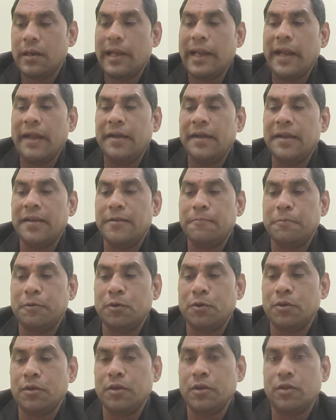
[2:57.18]
Land
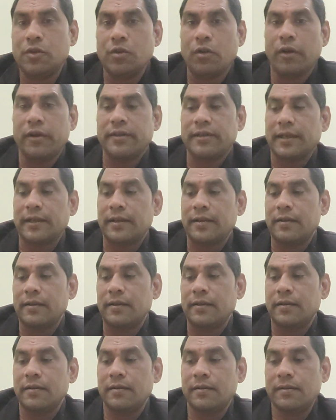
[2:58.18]
Dispute Resolution
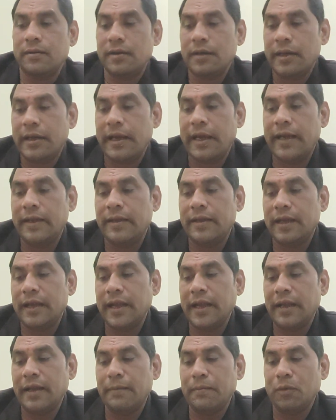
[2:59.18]
and
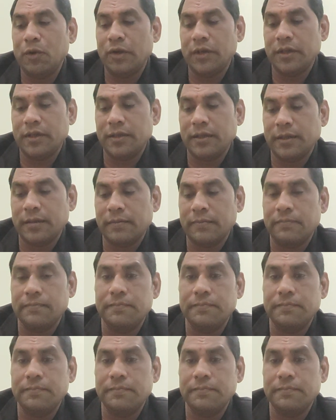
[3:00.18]
Land Mutation.